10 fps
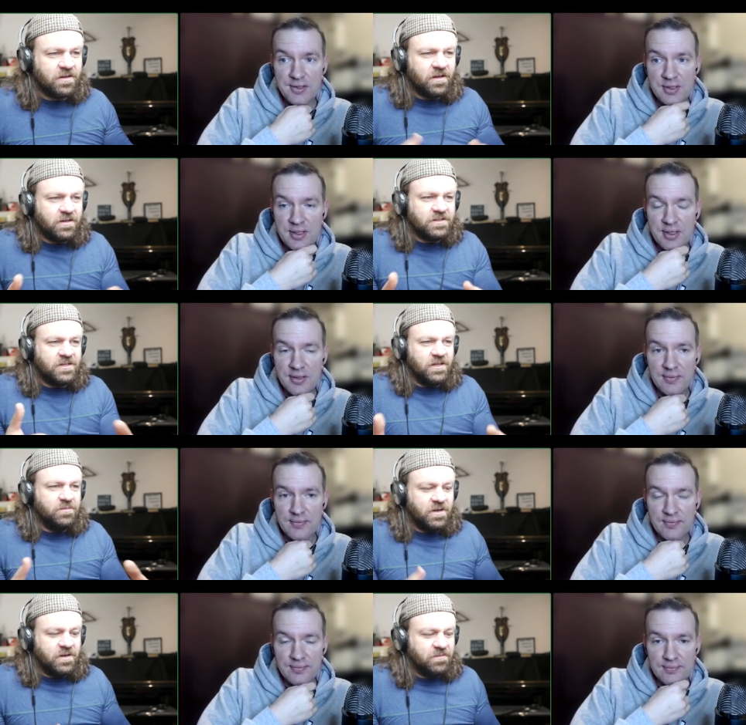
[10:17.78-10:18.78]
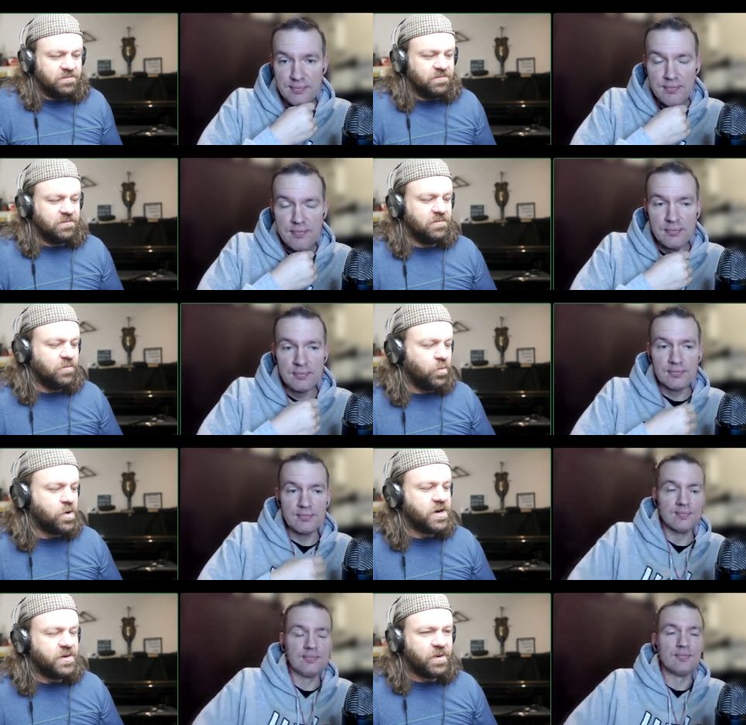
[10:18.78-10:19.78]
Speaker 1: can see them kind of worried
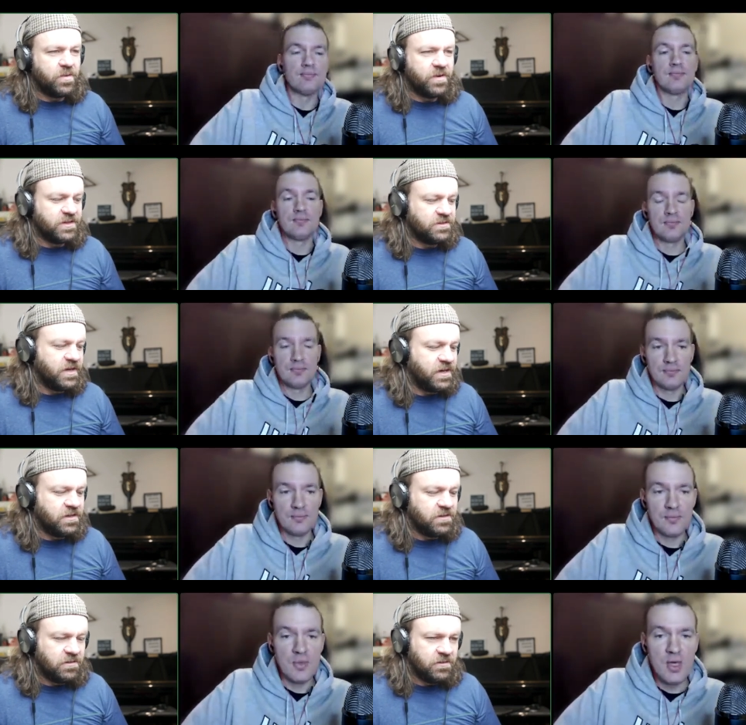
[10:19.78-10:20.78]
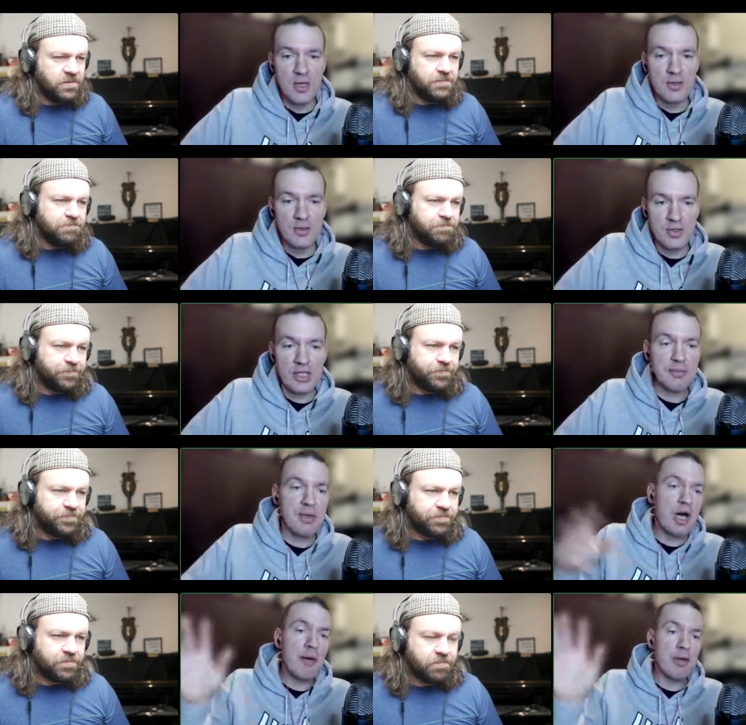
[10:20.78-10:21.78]
about where that's headed. So that's my
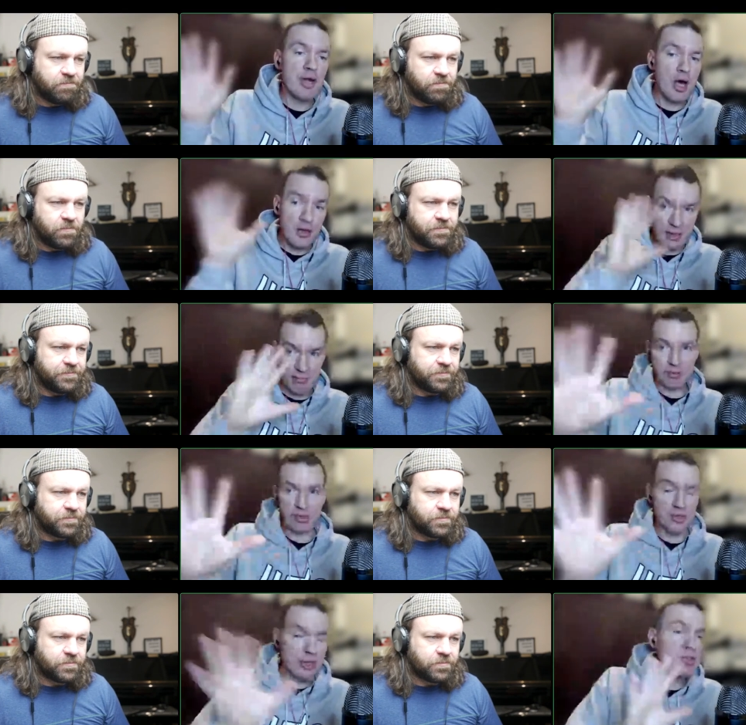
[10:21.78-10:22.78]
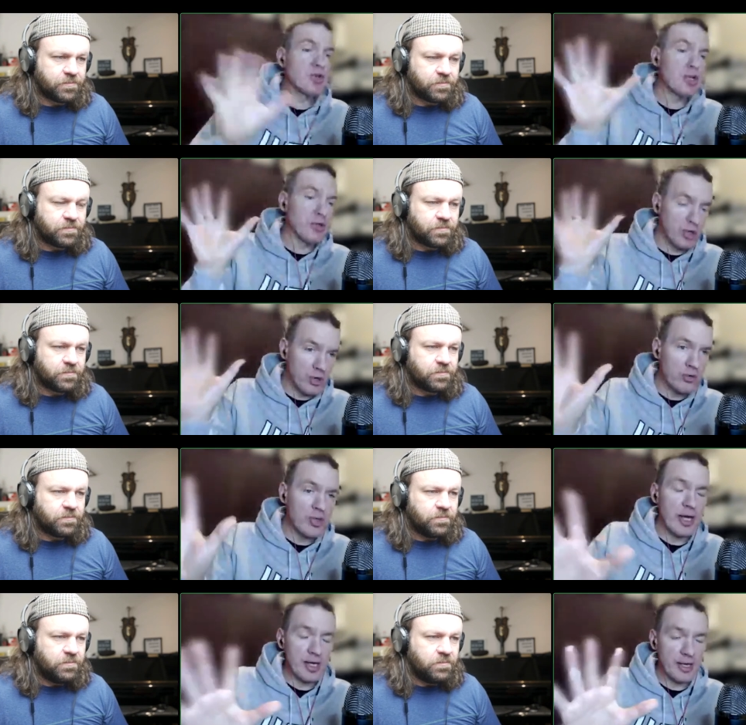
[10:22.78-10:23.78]
comment on the imagery. So the imagery, though, yeah,
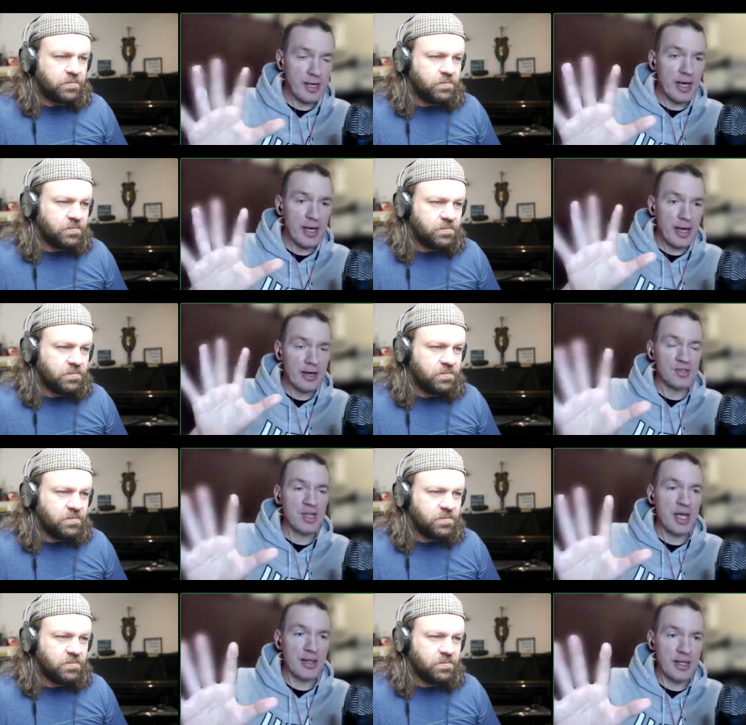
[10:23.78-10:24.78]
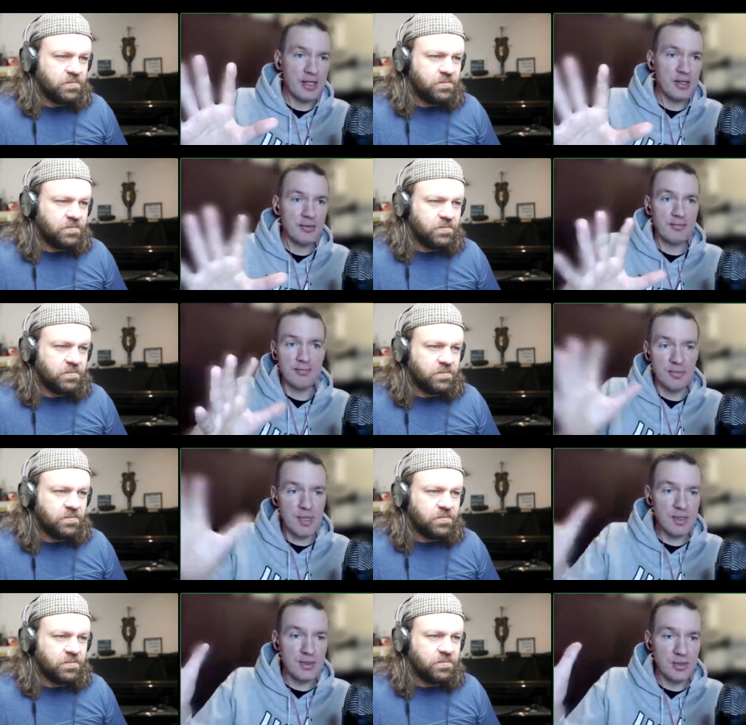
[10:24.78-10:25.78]
I understand. Like, it's
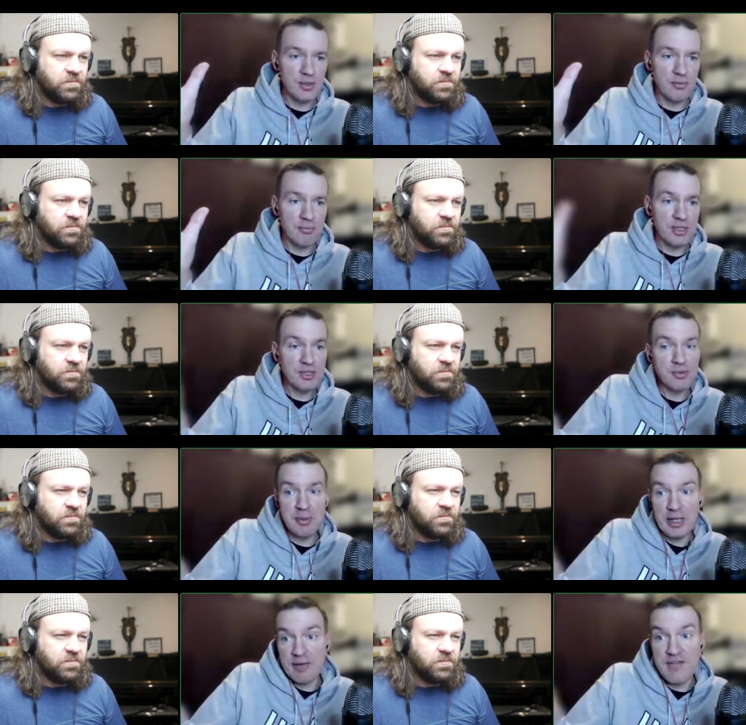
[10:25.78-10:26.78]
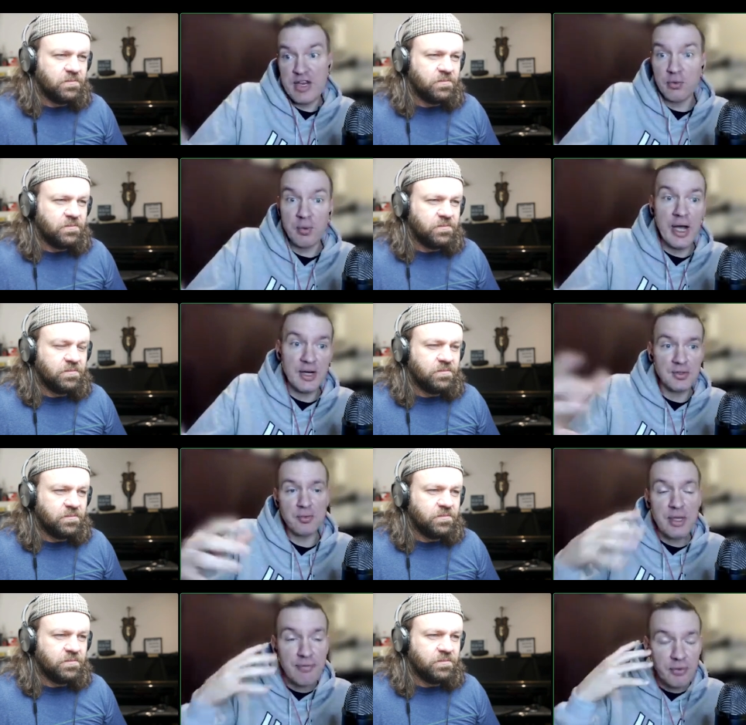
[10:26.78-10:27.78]
so, but this would be like a video reaction. So we're
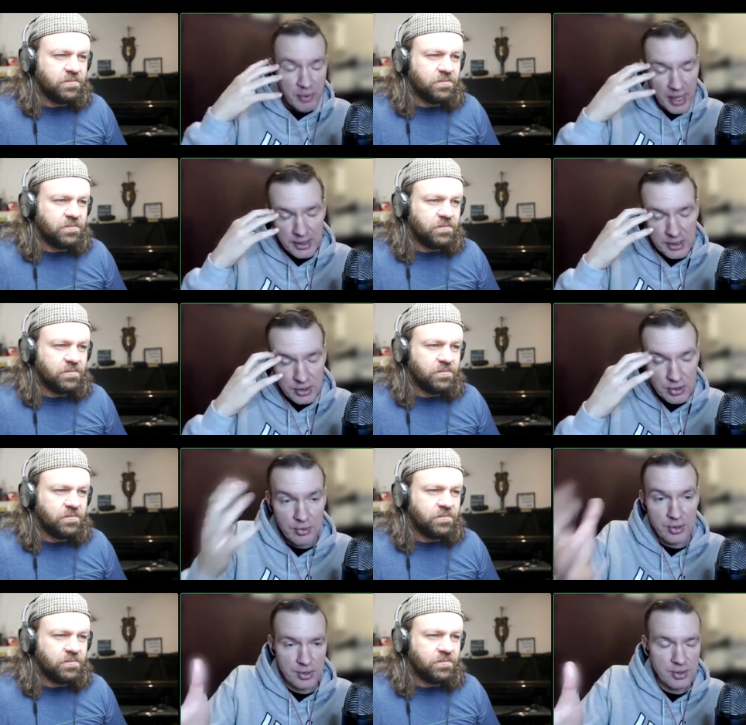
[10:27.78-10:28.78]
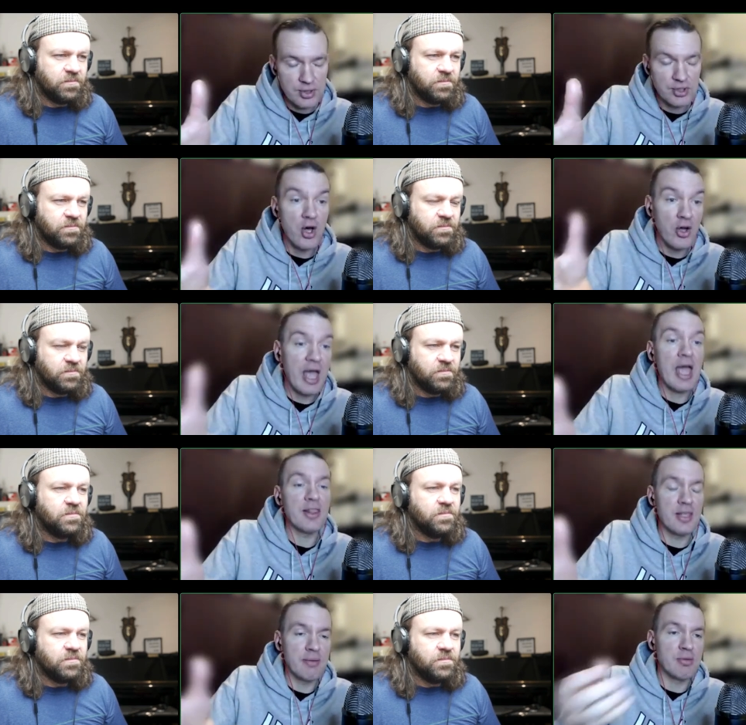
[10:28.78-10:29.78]
definitely reacting to this, the song and the
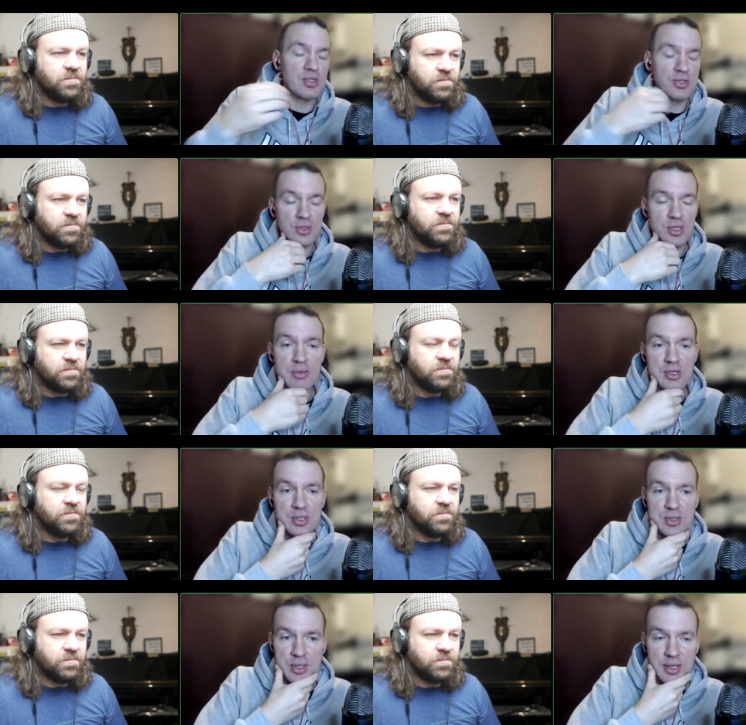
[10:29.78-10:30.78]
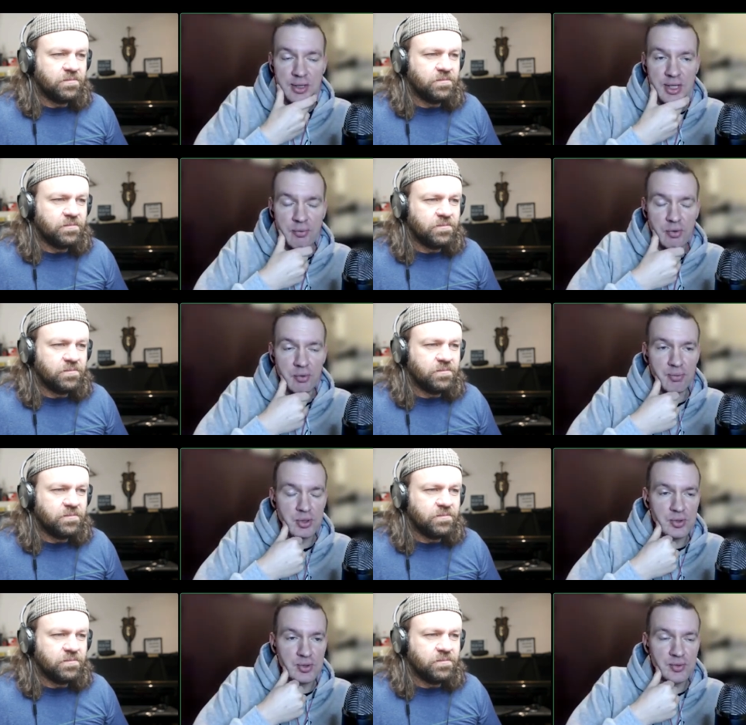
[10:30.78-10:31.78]
images. So the images that were produced
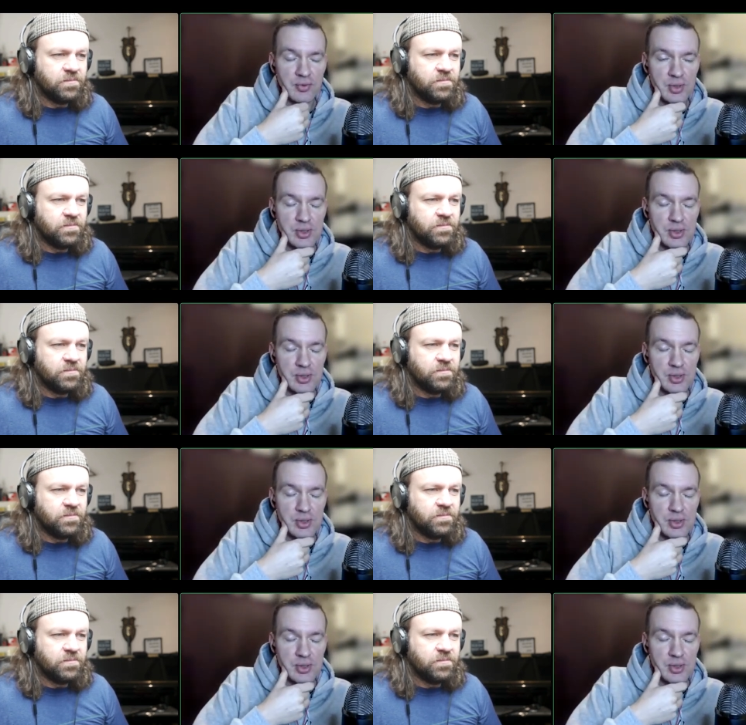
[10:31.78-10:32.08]
for this